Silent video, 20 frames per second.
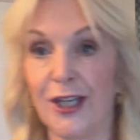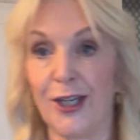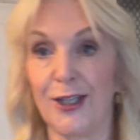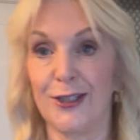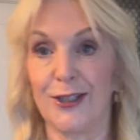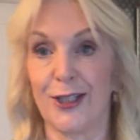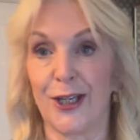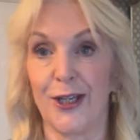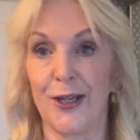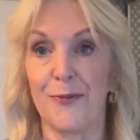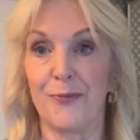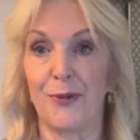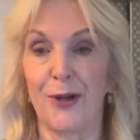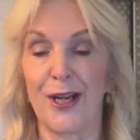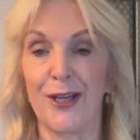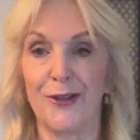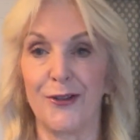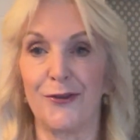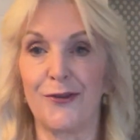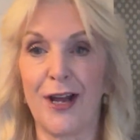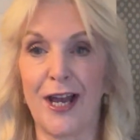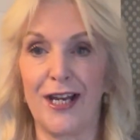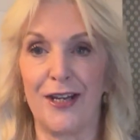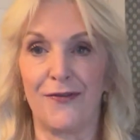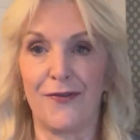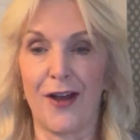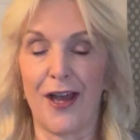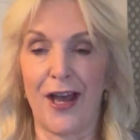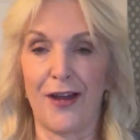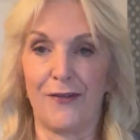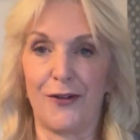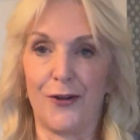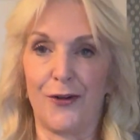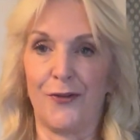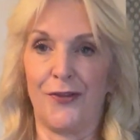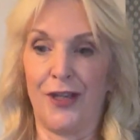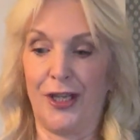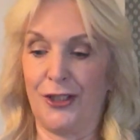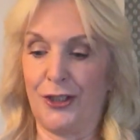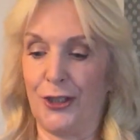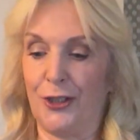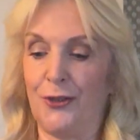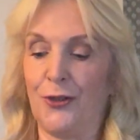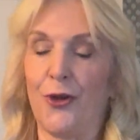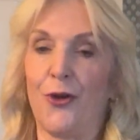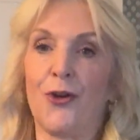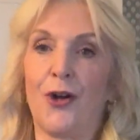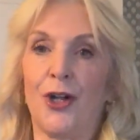it's going to break the rail if I have it on there too long.